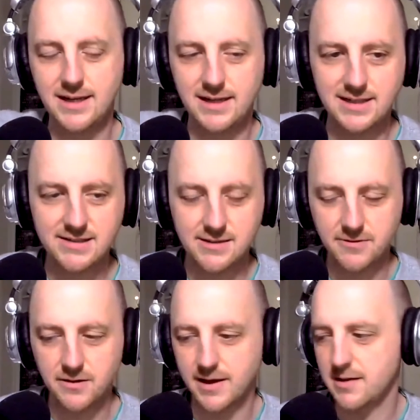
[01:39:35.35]
It needs
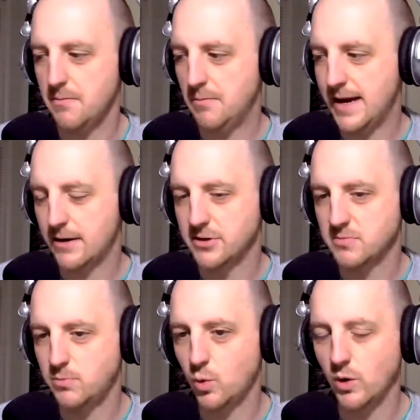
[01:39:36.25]
to feel like it
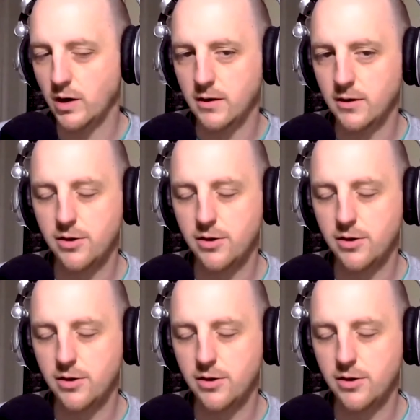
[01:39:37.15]
matters more